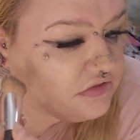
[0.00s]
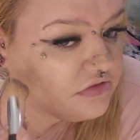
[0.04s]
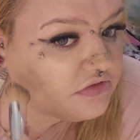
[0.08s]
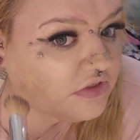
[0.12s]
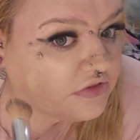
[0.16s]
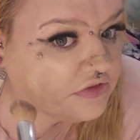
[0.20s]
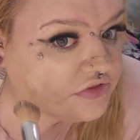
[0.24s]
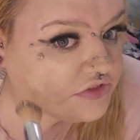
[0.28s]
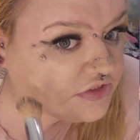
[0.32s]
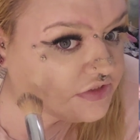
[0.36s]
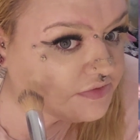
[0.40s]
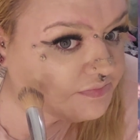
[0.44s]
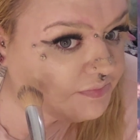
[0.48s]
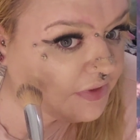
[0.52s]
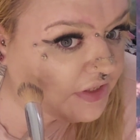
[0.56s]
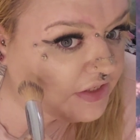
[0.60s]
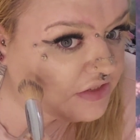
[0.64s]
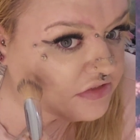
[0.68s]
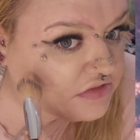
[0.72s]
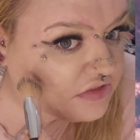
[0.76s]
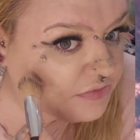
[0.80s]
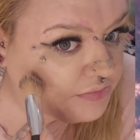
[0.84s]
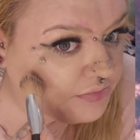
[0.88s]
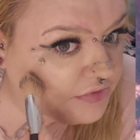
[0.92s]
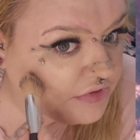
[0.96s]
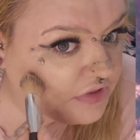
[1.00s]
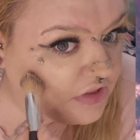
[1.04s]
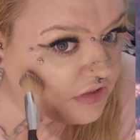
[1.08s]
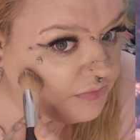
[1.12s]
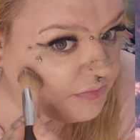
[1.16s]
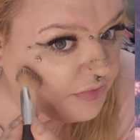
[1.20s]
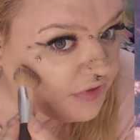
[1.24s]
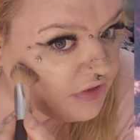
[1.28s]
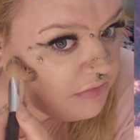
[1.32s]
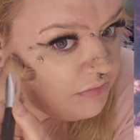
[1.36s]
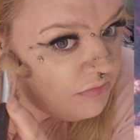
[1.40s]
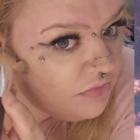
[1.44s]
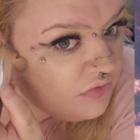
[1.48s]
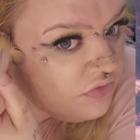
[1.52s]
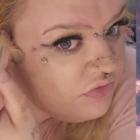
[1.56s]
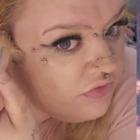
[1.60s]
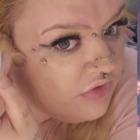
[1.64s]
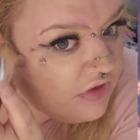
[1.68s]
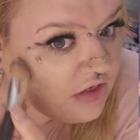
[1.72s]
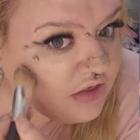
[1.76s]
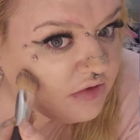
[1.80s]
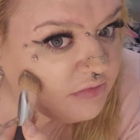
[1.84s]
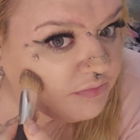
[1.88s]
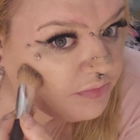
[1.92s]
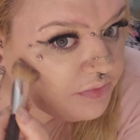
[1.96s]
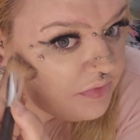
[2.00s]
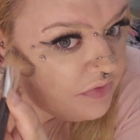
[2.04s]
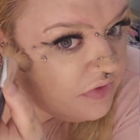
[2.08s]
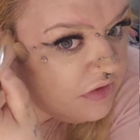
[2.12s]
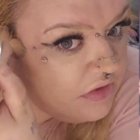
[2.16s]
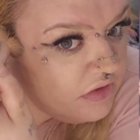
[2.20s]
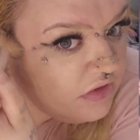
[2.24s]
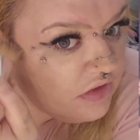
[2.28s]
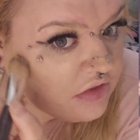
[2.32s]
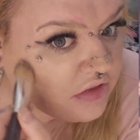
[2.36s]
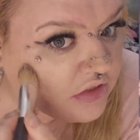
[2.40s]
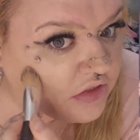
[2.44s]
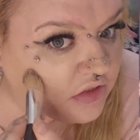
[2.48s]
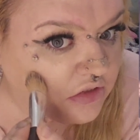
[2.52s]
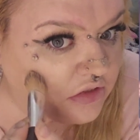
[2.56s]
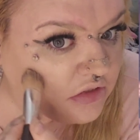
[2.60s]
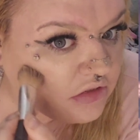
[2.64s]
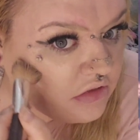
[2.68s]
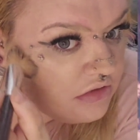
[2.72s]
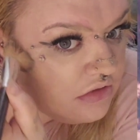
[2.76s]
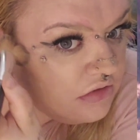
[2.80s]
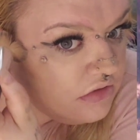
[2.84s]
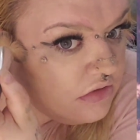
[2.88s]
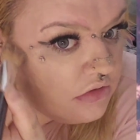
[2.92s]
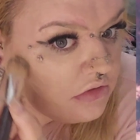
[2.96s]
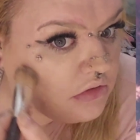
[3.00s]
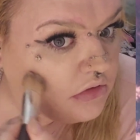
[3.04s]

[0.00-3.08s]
So I'm just picked up a bit more up, and I'm going to